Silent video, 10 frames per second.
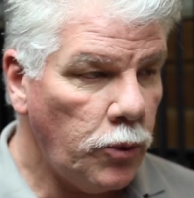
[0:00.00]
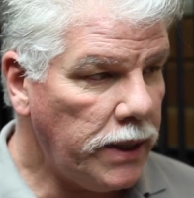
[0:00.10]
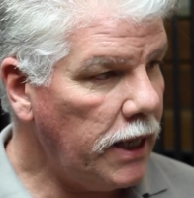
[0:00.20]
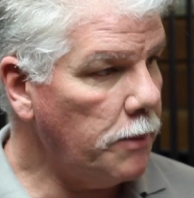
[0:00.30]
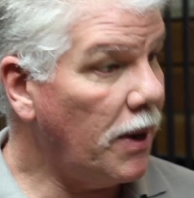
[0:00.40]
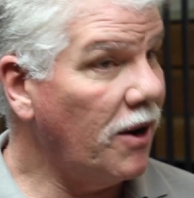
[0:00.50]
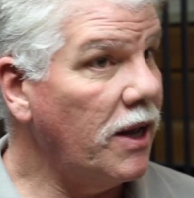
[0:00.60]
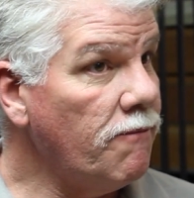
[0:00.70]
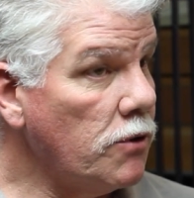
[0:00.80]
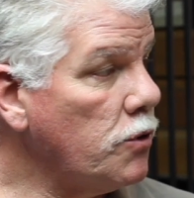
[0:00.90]
We keep our
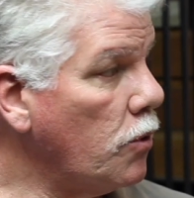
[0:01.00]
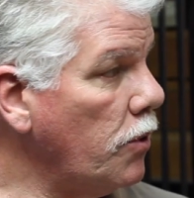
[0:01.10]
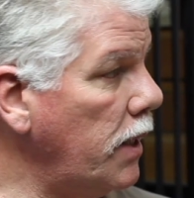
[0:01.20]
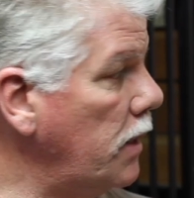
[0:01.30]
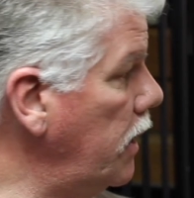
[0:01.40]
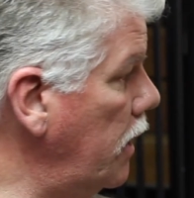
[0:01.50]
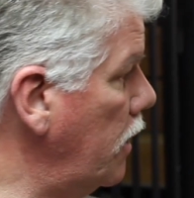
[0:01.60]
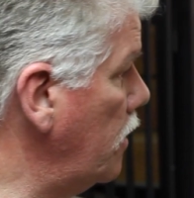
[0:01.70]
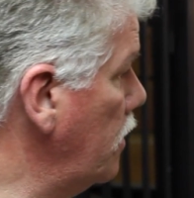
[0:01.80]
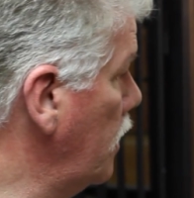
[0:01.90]
inventory in
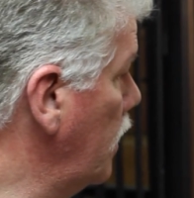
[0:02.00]
here.